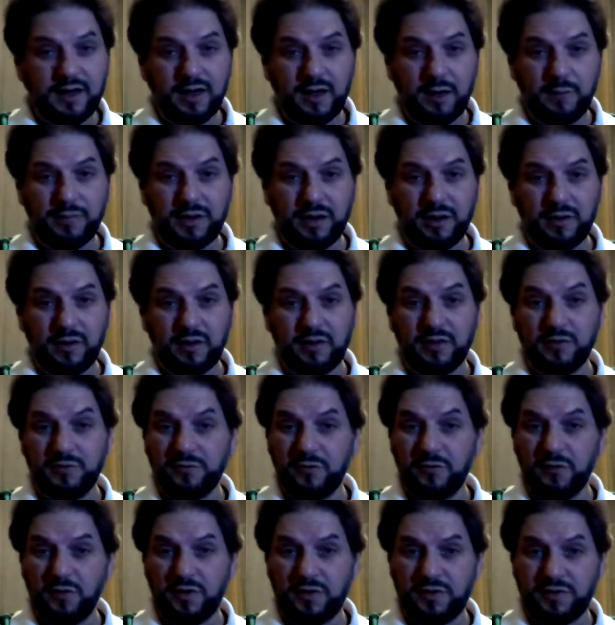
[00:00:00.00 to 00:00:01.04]
up here on the
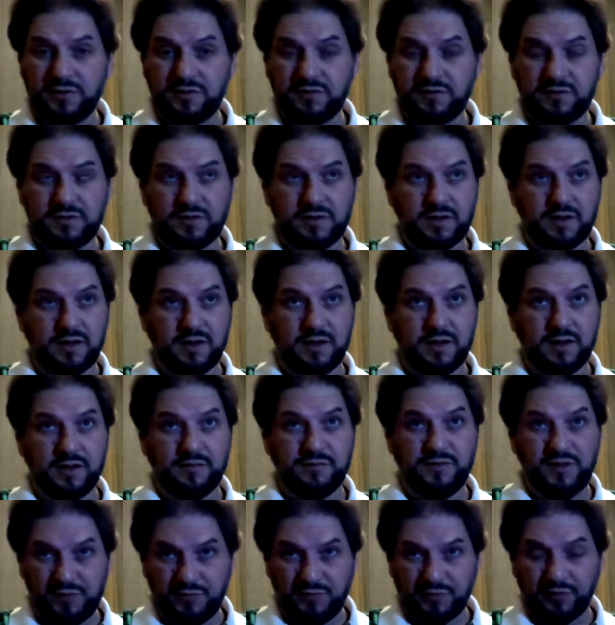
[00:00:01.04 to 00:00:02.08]

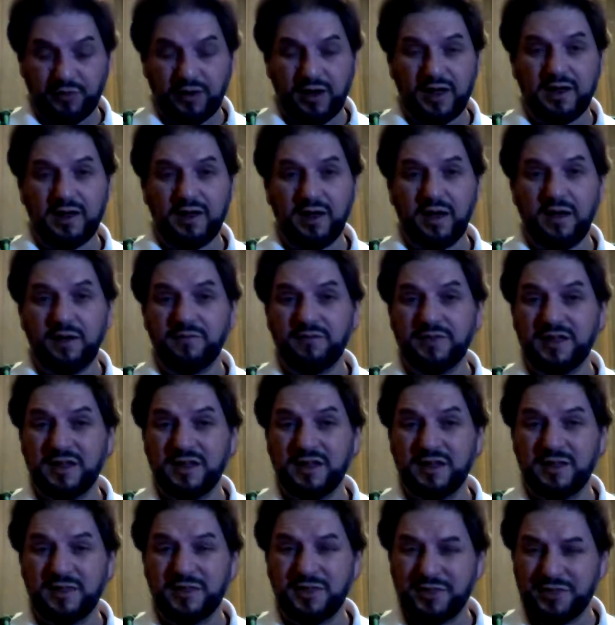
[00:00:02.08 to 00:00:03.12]
5th fret of
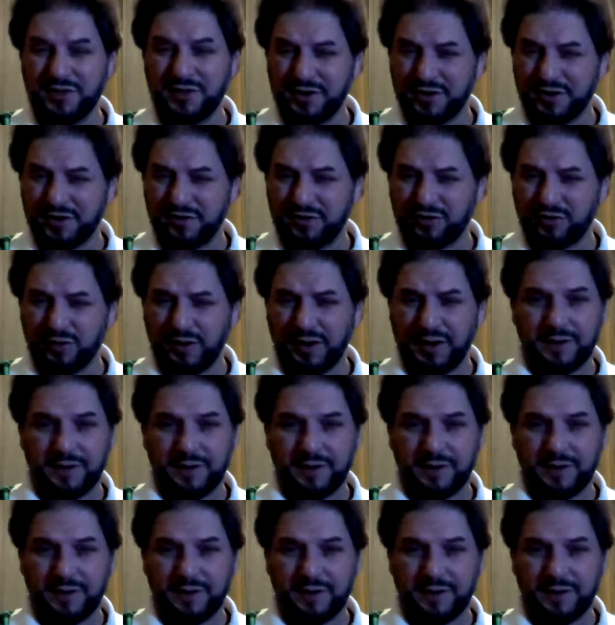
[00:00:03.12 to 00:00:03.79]
the 3rd string.